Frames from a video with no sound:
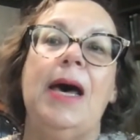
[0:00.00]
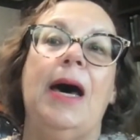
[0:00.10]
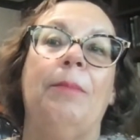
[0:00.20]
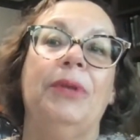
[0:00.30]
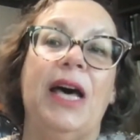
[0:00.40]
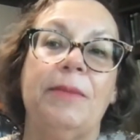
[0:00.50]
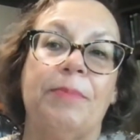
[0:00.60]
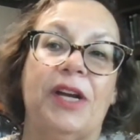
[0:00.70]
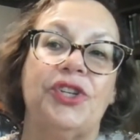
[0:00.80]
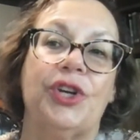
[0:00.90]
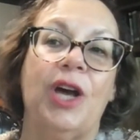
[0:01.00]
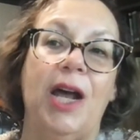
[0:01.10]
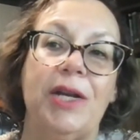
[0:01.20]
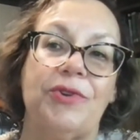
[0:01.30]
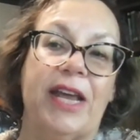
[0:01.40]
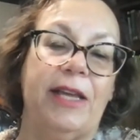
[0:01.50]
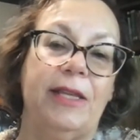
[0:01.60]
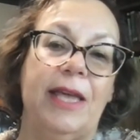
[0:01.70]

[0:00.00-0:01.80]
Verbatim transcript: uh, blood pressure, heart rate,